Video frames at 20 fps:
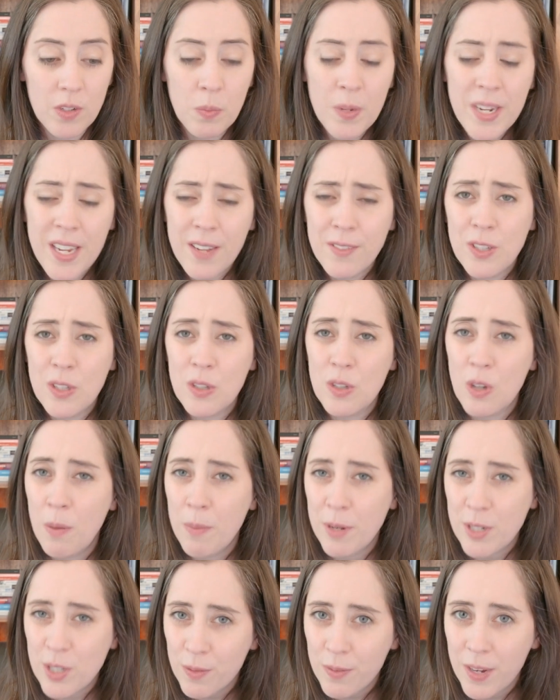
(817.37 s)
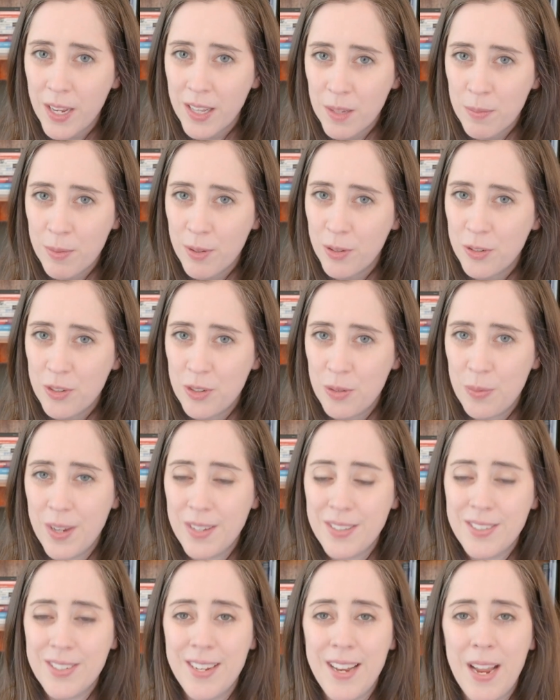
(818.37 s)
We have so much available to us
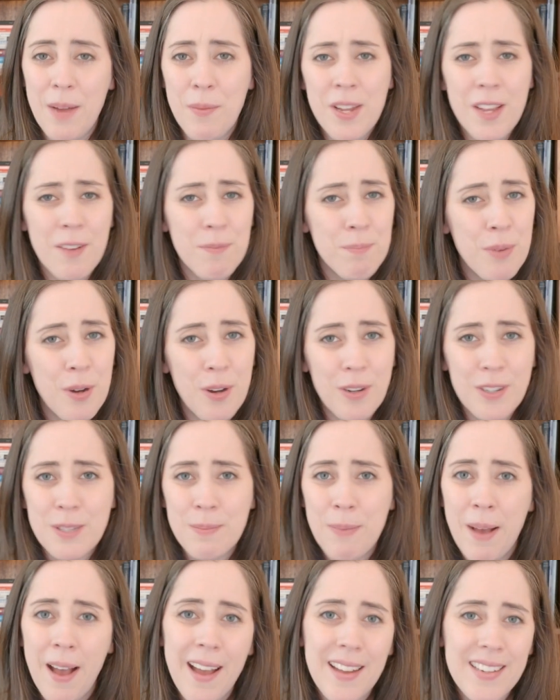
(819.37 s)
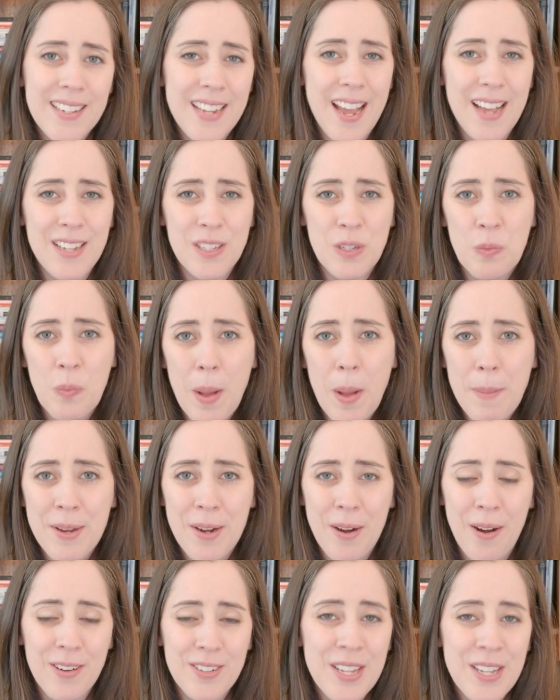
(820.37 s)
today. We have books, podcasts,
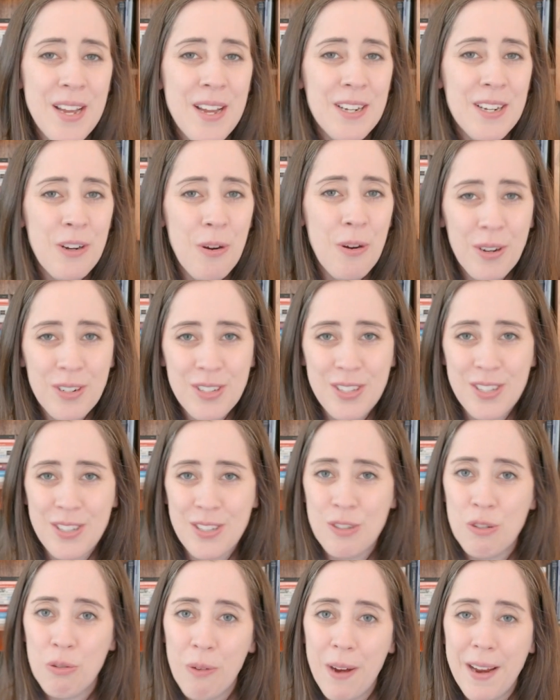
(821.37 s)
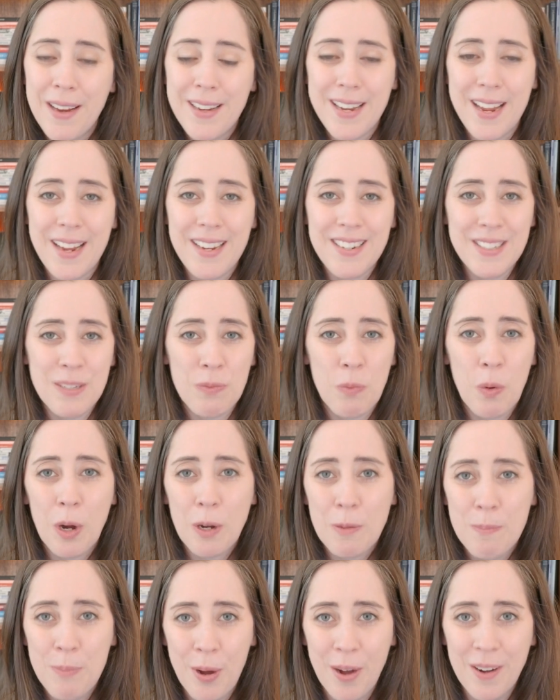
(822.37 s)
webinars, courses, trainings,
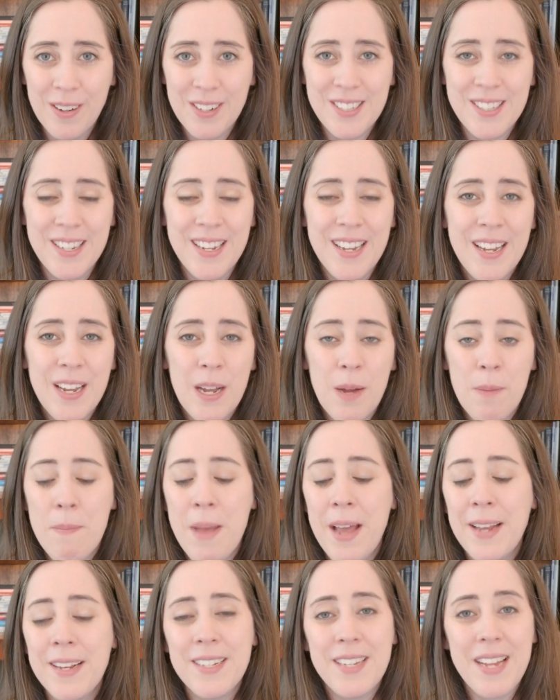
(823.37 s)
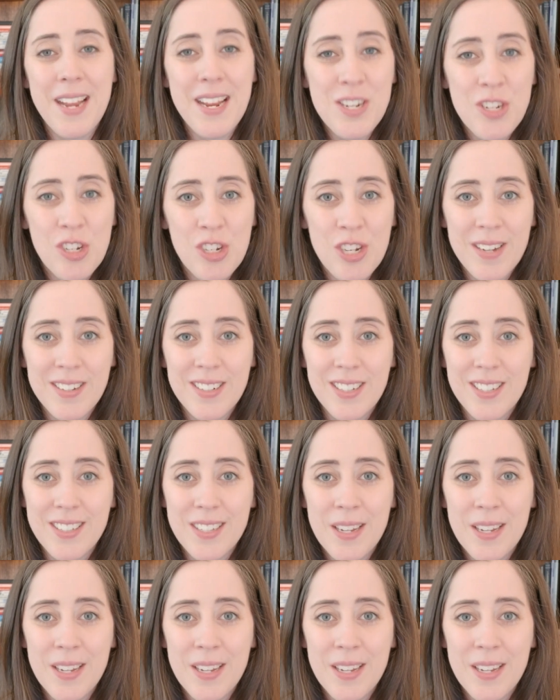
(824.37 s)
workbooks, meditations.